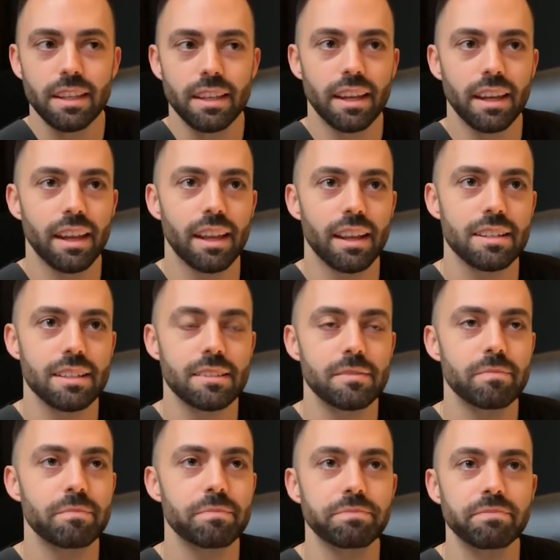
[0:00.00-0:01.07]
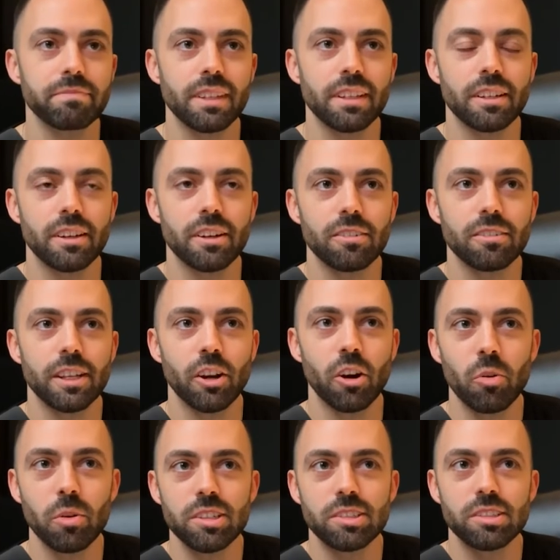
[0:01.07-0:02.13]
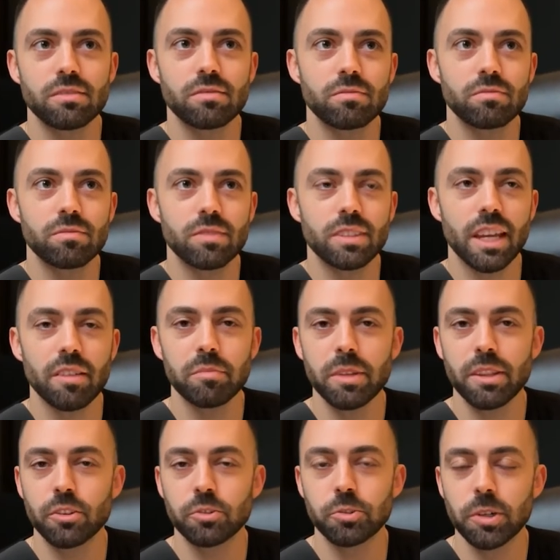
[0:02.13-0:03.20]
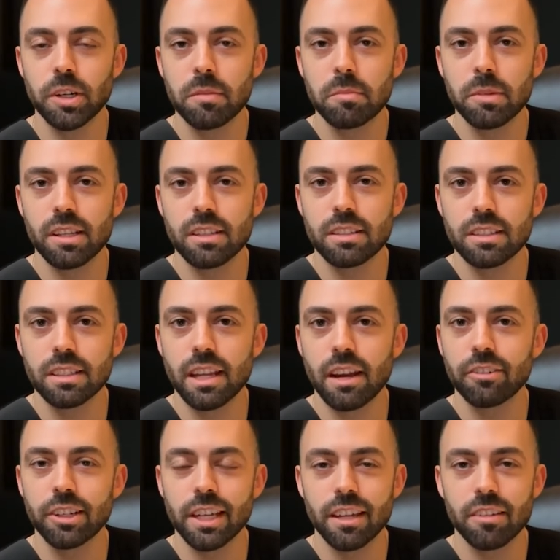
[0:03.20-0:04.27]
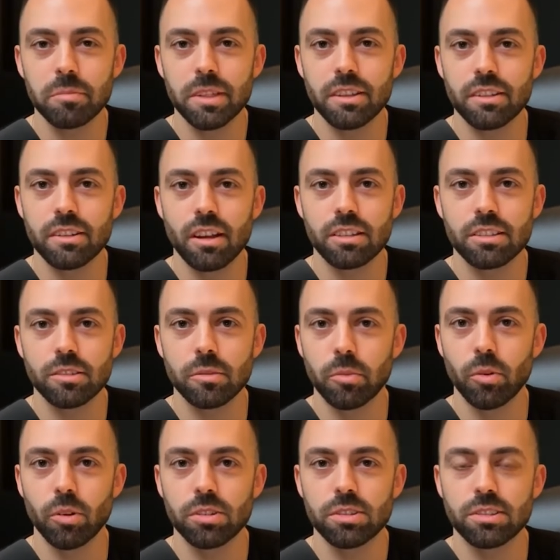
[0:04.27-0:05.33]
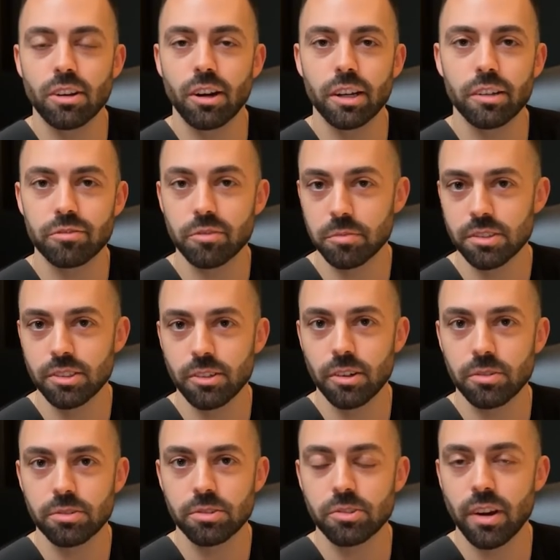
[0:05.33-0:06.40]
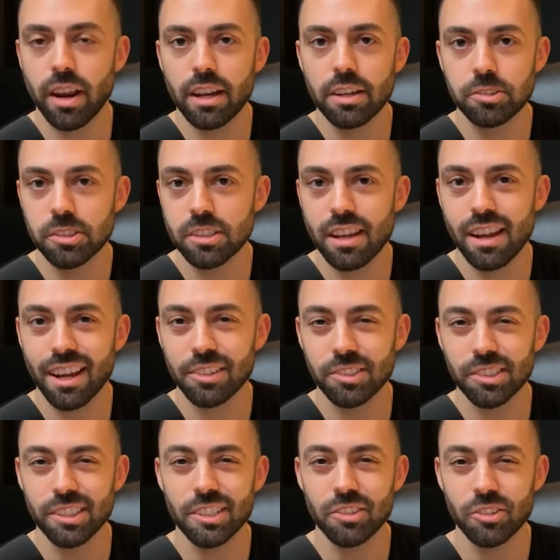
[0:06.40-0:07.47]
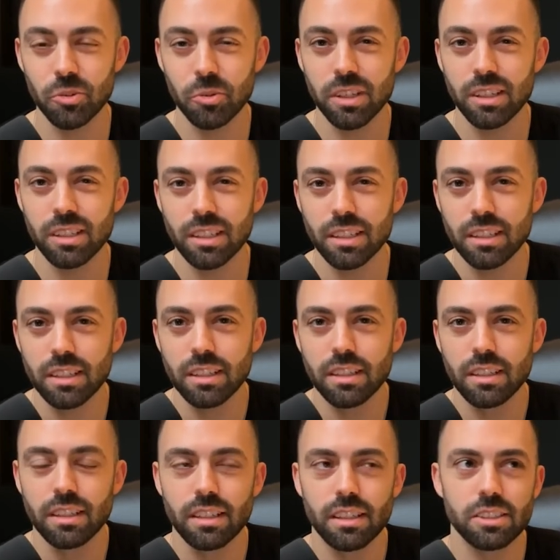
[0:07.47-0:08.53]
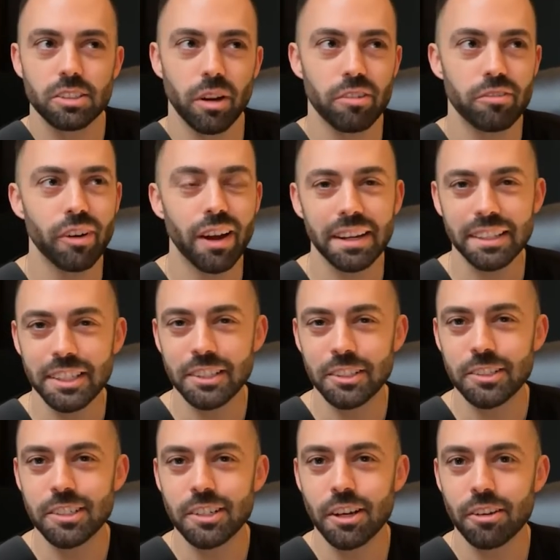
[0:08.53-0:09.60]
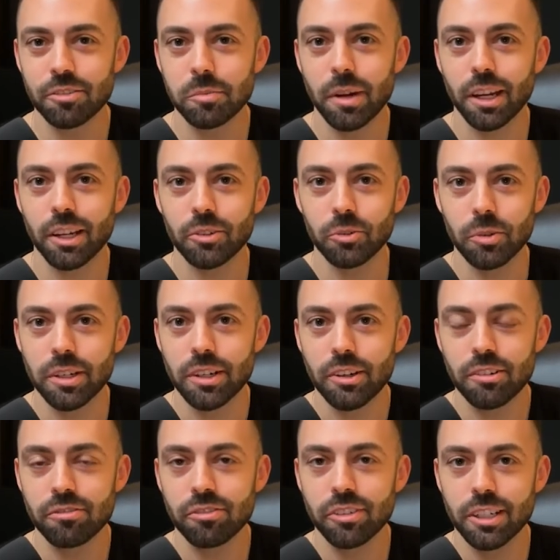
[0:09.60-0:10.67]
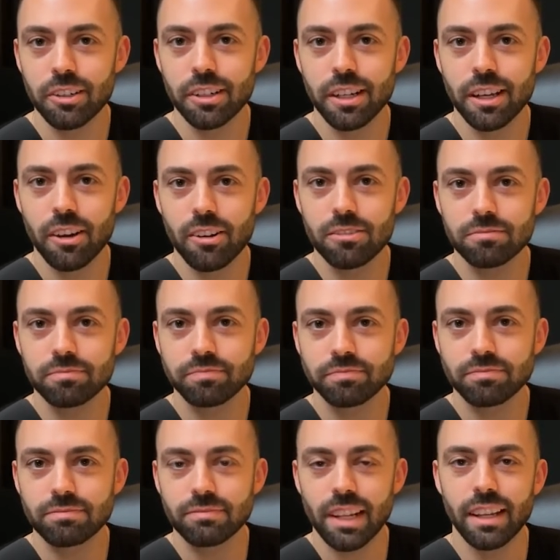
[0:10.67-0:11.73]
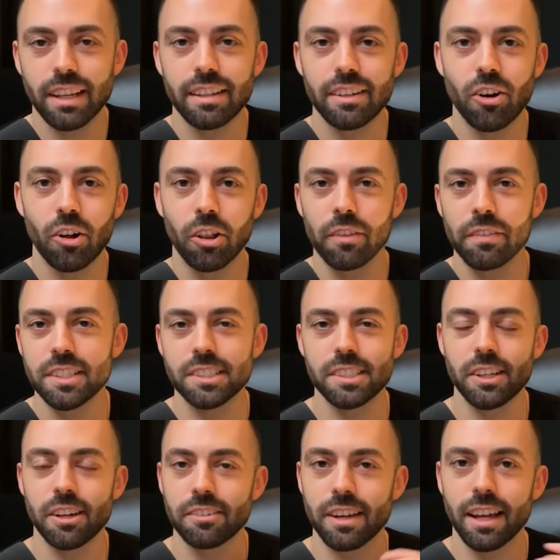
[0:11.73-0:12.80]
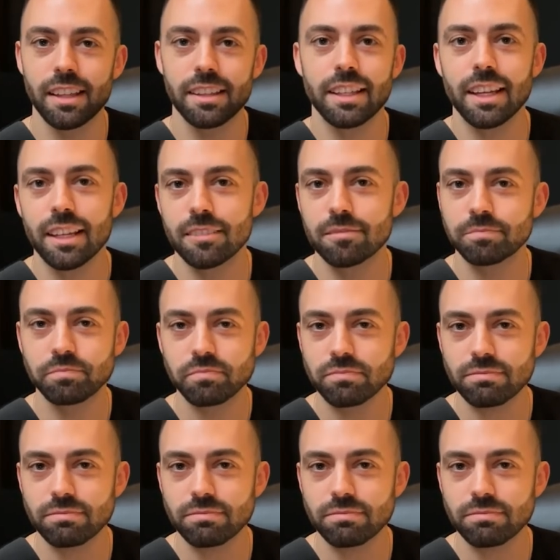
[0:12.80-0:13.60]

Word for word: and, you know, it always gave me the dream, but it didn't never gave me the nuts to bolts starting from zero strategy to actually do it. So I finally learned enough in my career to figure it out. And all of this stuff, online